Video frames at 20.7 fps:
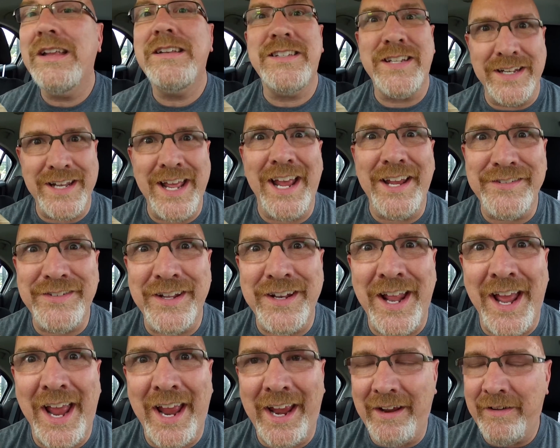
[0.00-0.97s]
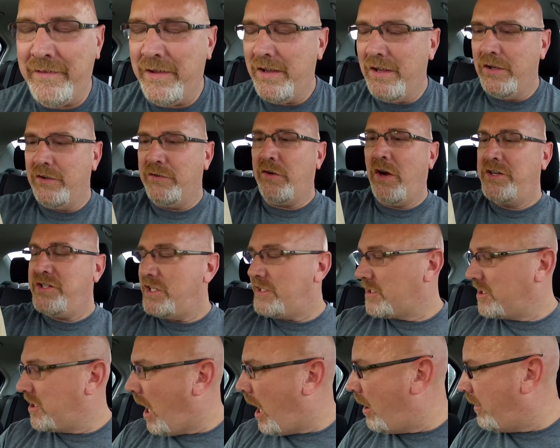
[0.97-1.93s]
Today's the day. So I
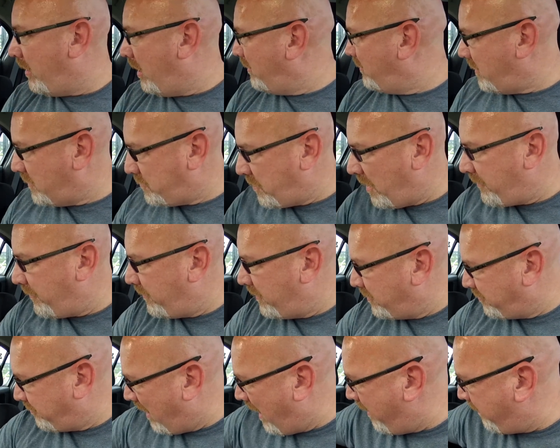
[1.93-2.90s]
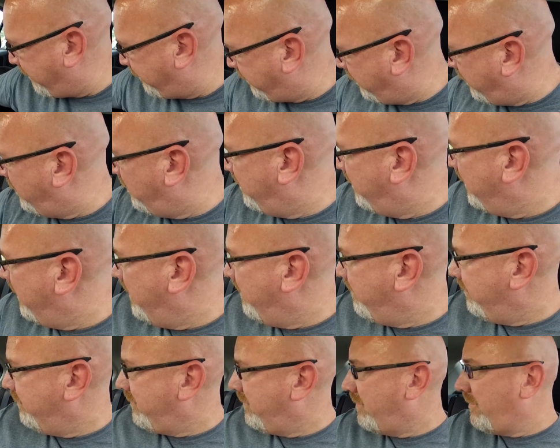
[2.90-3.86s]
just got, just went through the drive through
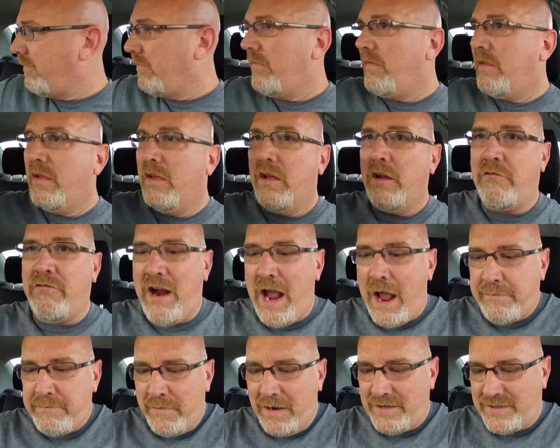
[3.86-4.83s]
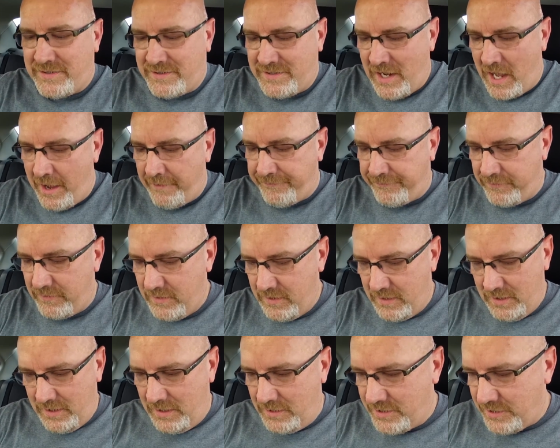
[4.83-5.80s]
grabbed my stuff. Ooh
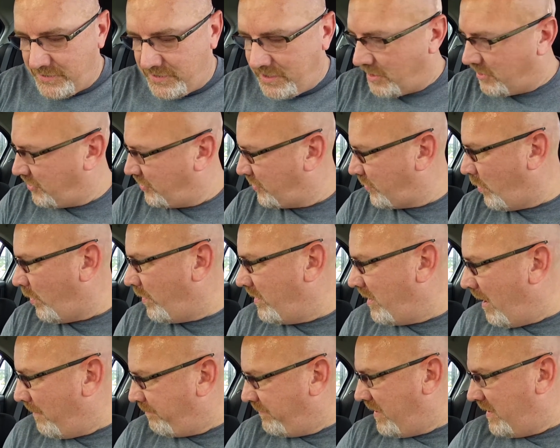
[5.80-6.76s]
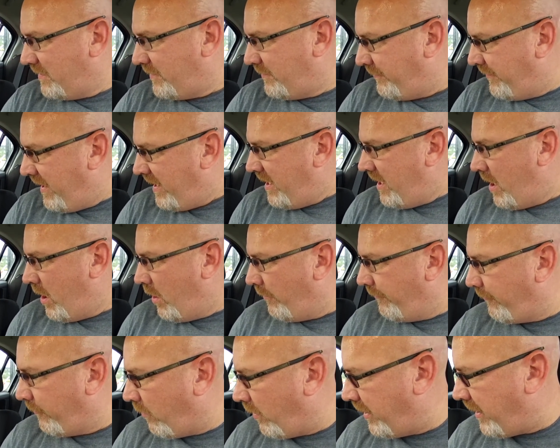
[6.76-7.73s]
la la. Just to shorten up this video
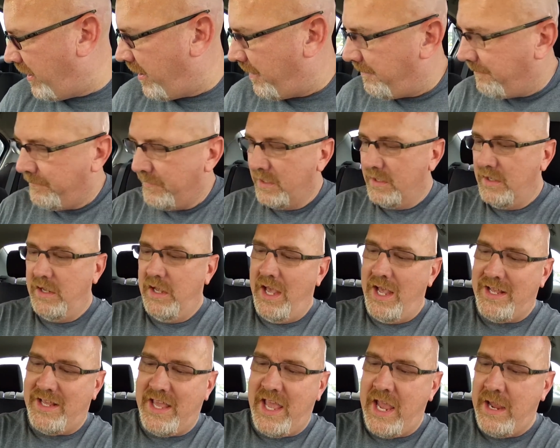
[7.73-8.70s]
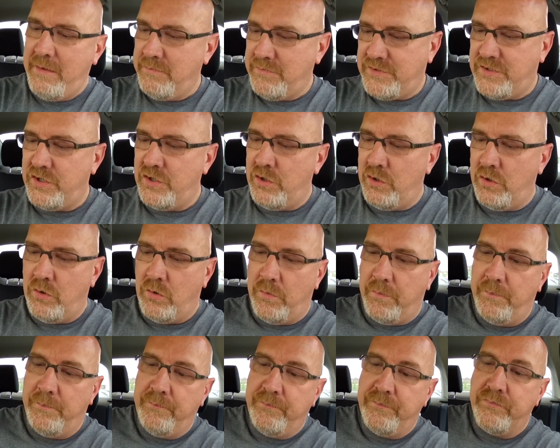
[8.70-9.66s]
for you. It came to,
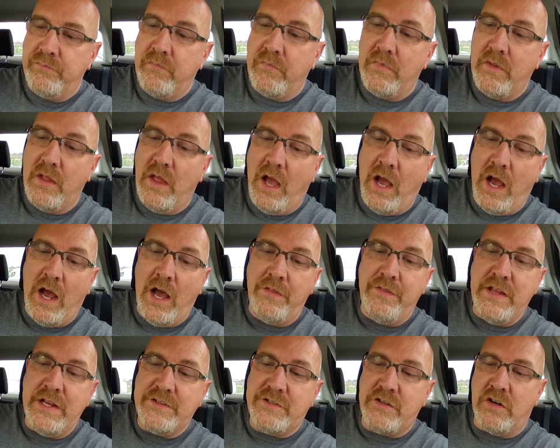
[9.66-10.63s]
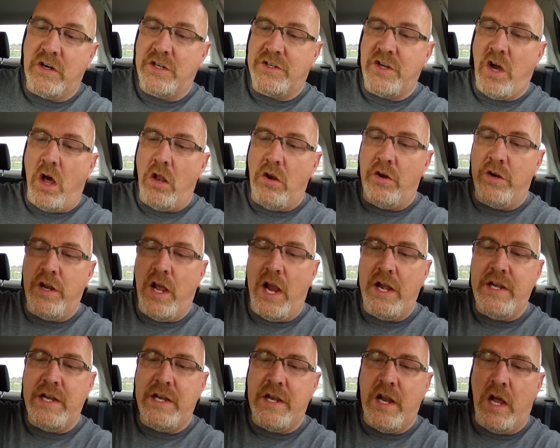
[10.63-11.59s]
uh, these are
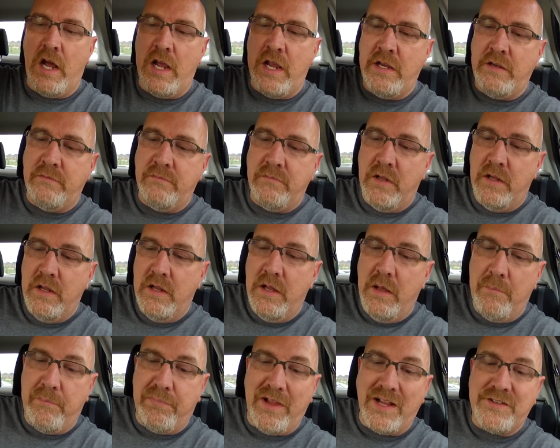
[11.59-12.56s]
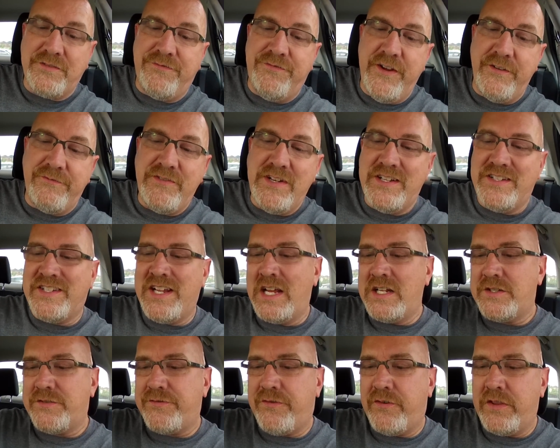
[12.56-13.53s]
$1.99 plus 50
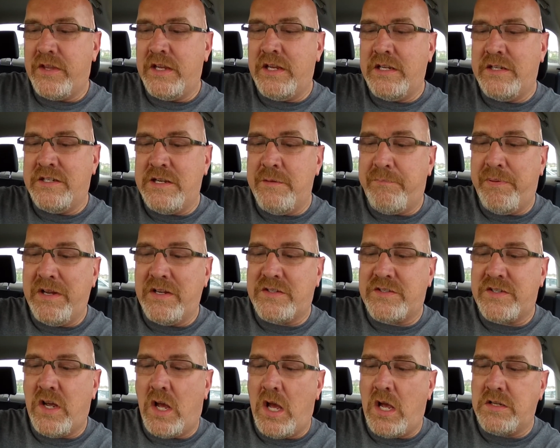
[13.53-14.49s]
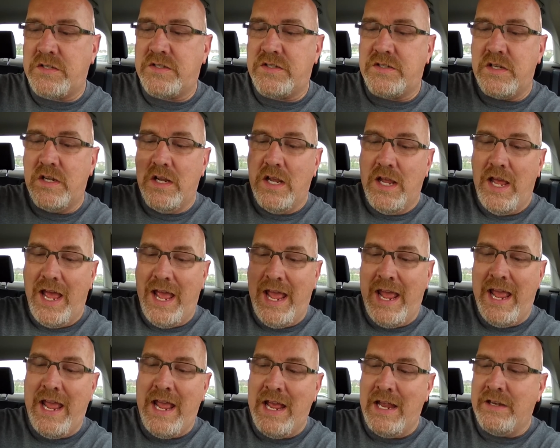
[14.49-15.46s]
cents for the dipping sauce
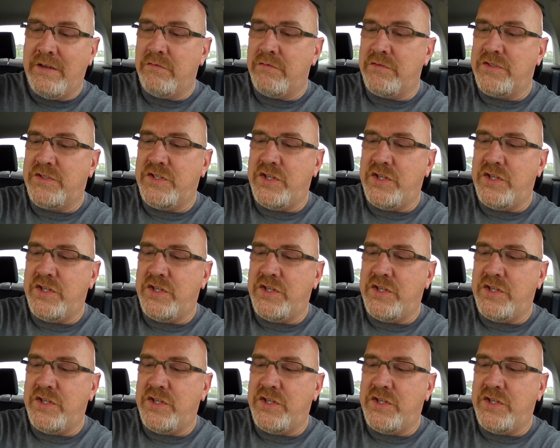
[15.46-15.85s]
and it was